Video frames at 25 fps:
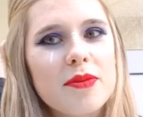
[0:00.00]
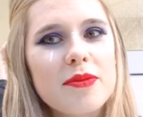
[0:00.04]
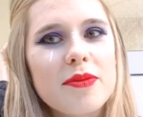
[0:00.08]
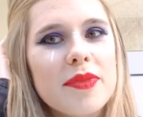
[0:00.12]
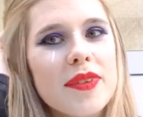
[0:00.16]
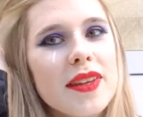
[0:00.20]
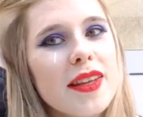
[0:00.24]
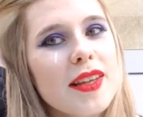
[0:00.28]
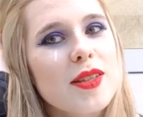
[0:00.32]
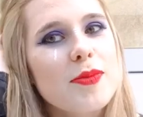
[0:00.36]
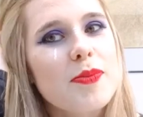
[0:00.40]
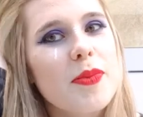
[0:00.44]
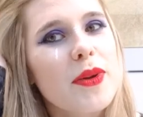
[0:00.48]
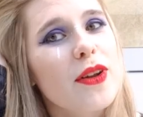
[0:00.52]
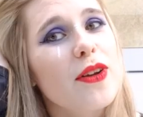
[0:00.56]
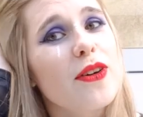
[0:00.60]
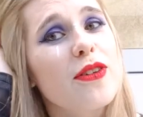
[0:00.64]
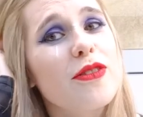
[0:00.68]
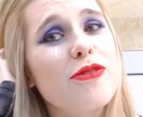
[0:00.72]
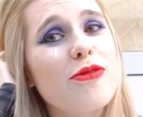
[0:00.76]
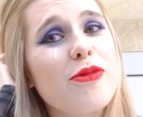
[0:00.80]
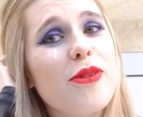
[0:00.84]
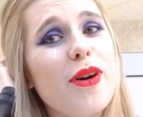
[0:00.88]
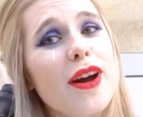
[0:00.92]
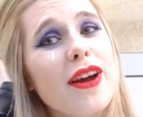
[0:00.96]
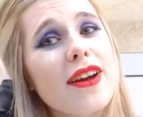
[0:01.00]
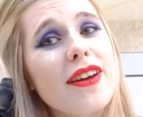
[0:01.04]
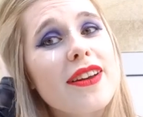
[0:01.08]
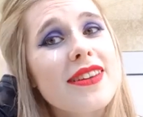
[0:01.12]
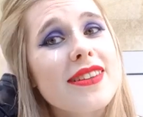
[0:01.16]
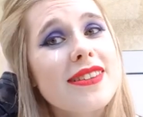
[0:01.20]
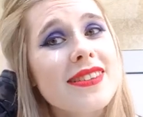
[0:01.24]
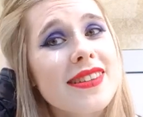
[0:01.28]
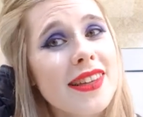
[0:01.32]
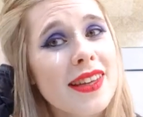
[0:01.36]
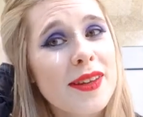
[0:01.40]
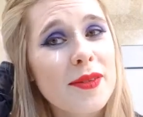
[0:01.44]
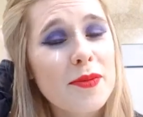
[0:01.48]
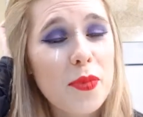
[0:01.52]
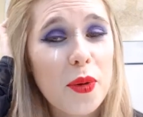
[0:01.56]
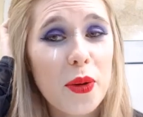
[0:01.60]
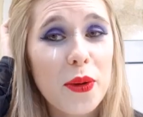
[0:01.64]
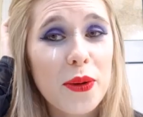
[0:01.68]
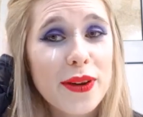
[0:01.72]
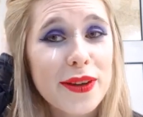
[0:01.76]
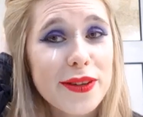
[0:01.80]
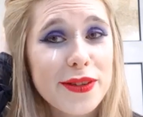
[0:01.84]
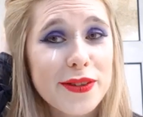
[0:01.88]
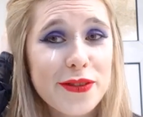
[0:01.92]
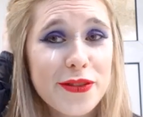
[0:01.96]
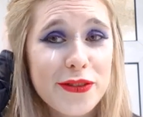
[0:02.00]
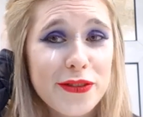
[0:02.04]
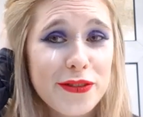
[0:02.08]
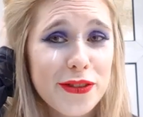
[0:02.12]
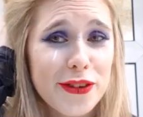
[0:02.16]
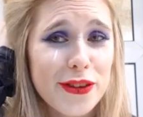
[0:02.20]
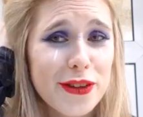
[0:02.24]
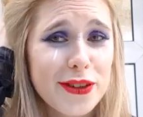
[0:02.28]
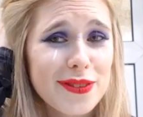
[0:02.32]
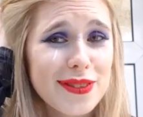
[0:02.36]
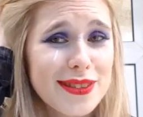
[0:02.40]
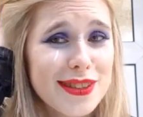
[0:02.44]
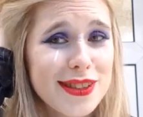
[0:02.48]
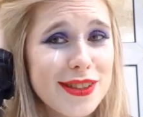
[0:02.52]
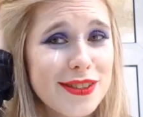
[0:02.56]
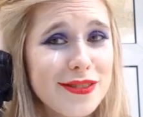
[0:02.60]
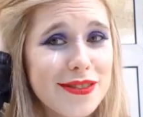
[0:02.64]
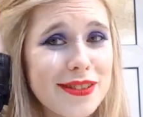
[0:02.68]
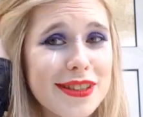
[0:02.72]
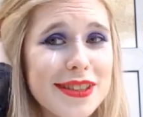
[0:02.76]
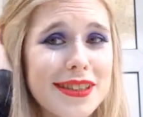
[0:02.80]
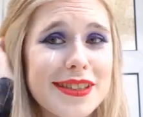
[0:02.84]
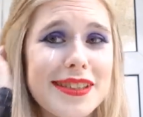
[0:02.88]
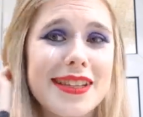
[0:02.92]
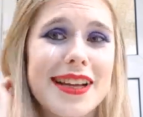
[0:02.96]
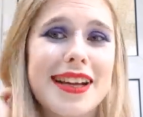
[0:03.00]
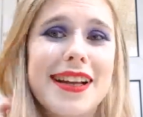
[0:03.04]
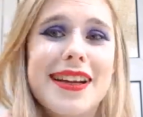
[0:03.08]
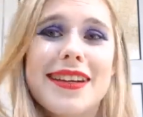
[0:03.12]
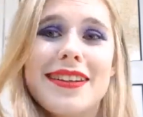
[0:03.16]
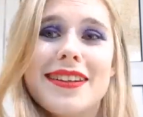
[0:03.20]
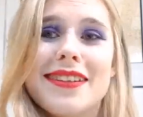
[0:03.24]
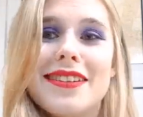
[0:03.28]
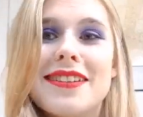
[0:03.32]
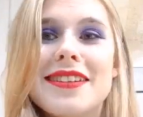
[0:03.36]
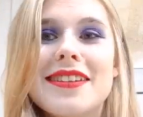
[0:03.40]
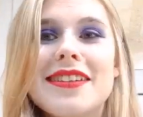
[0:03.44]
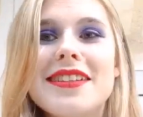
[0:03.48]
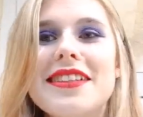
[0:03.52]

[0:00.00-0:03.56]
He's been off work because he broke his foot, which is really sad.